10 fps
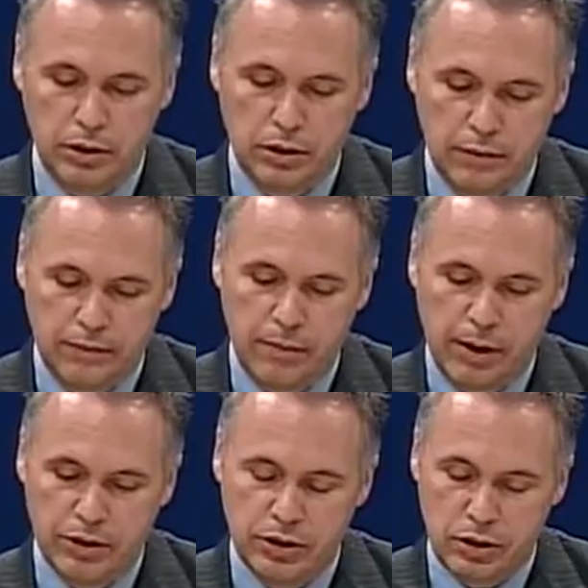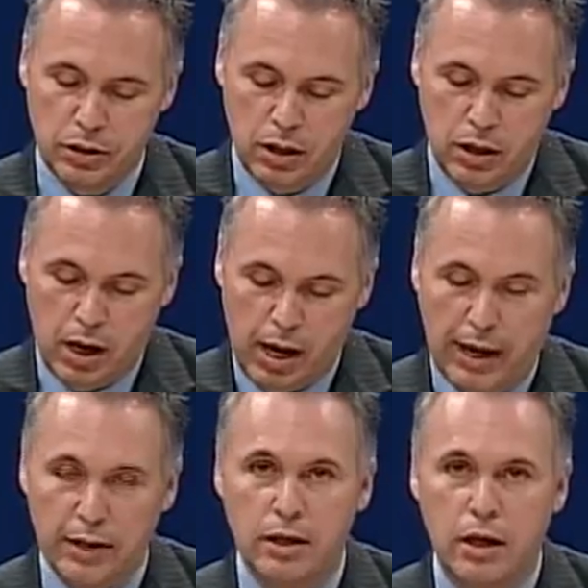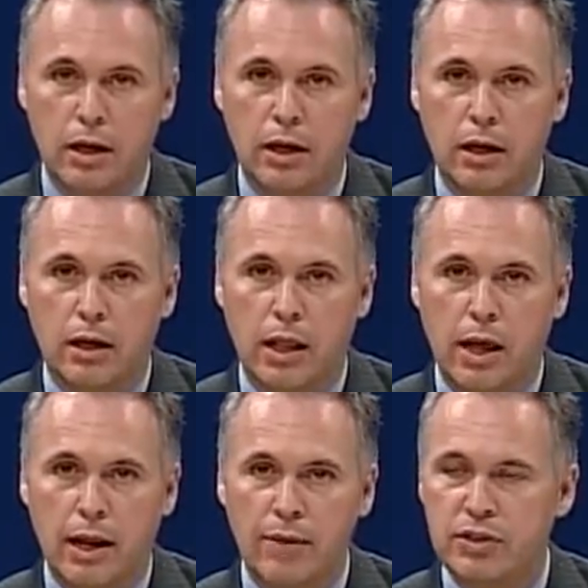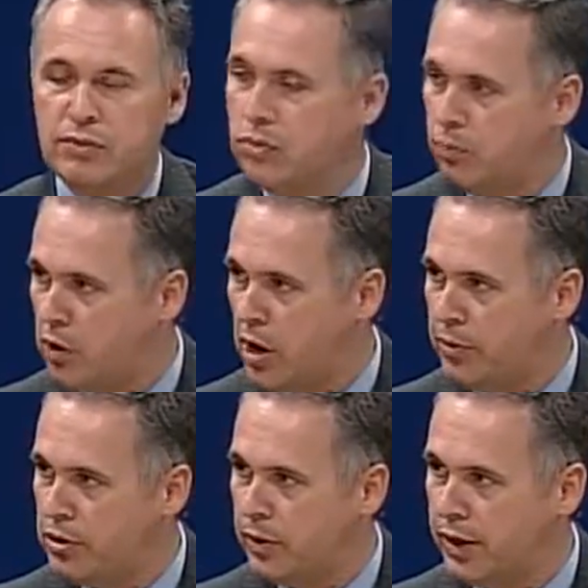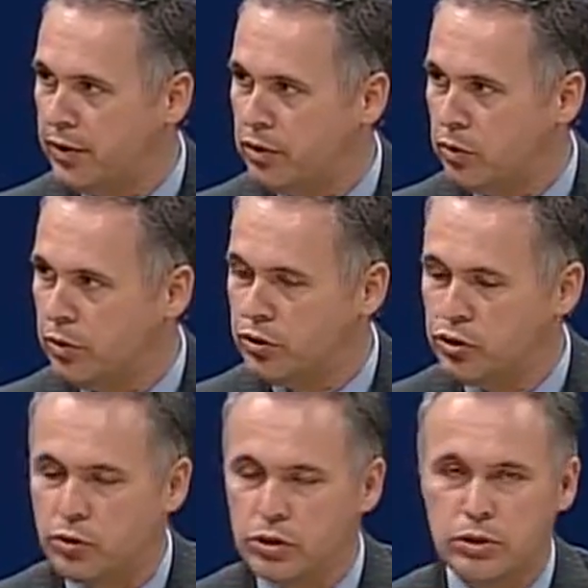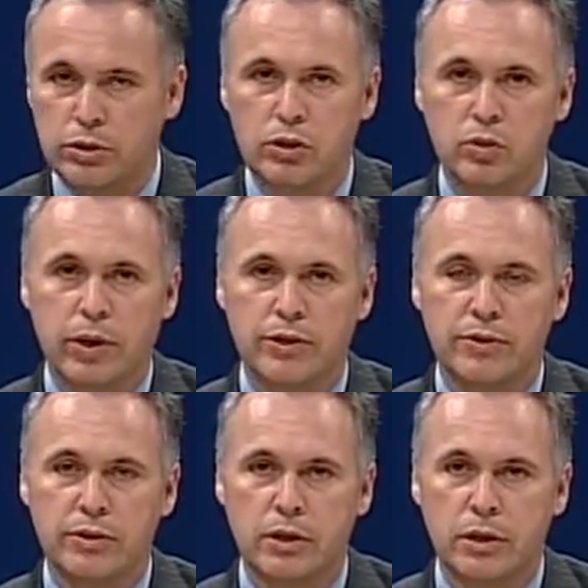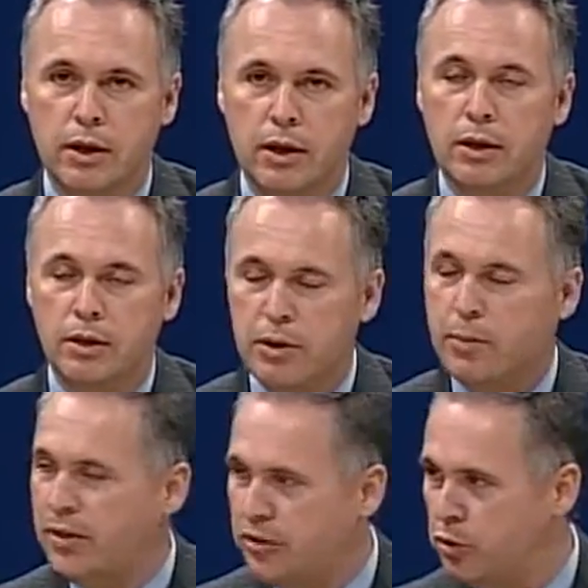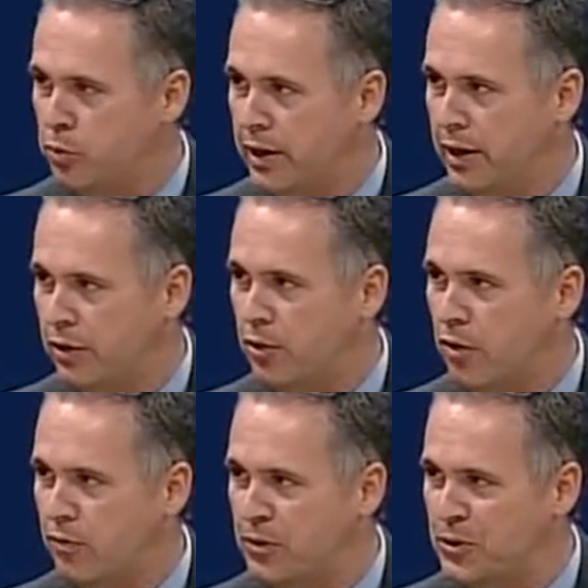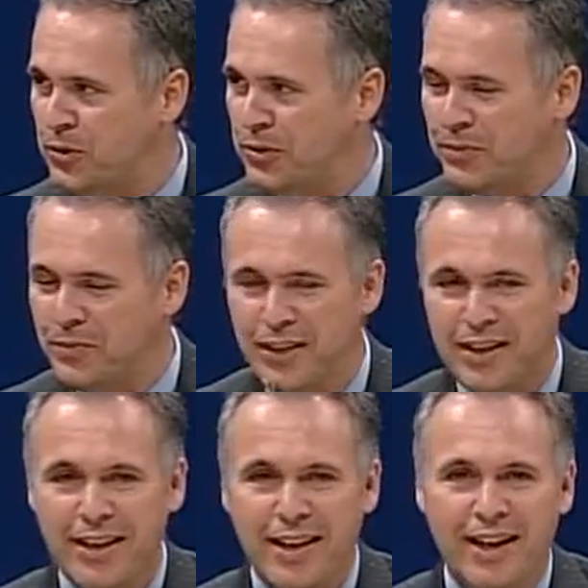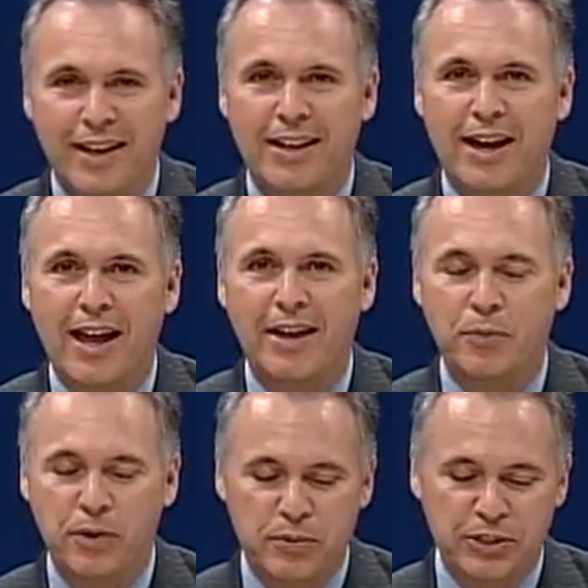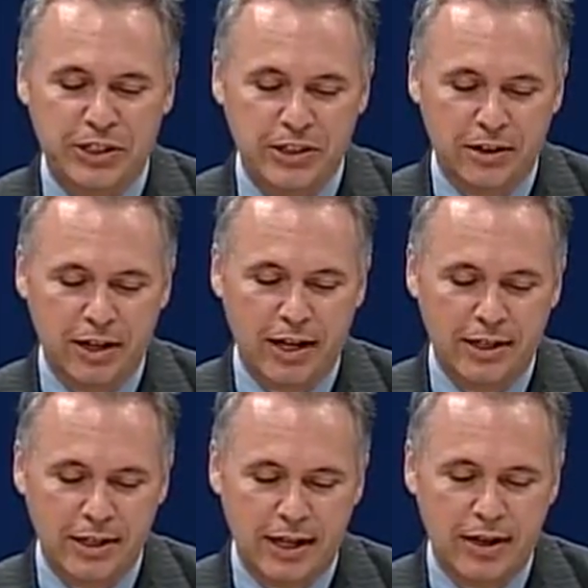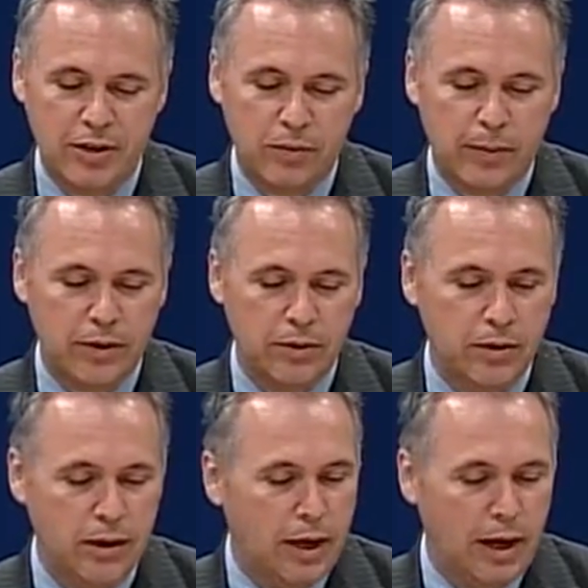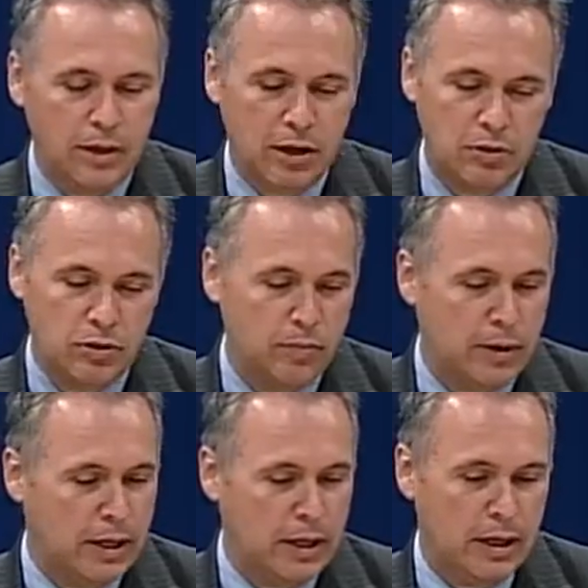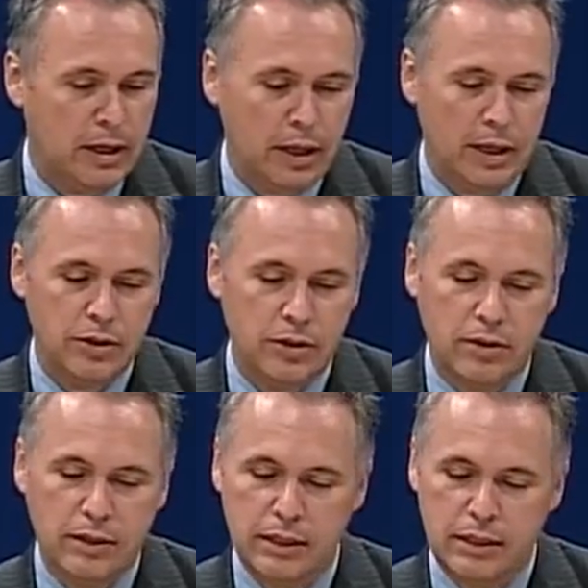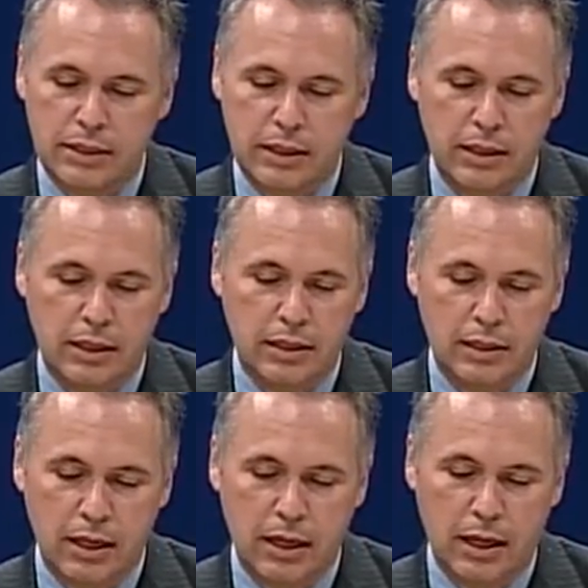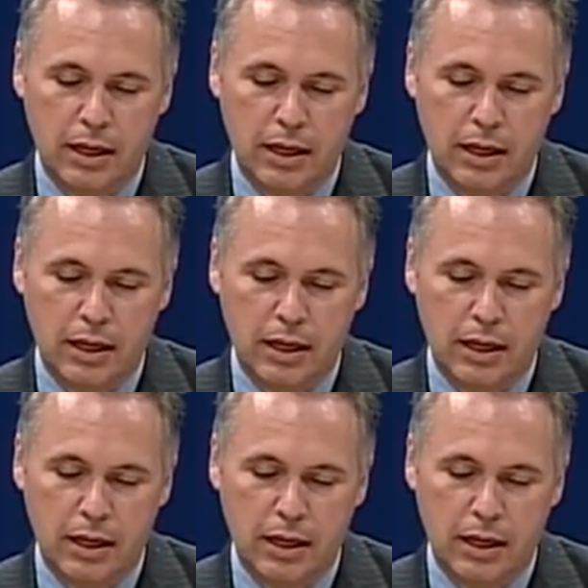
excellent information. I had a client, I have several properties right now that are going to short sale situations, and you can bet that you'll be getting a call from each one of them. And I had one particular client say, hey, you know, Roberto, I talked to my lender, and he said that,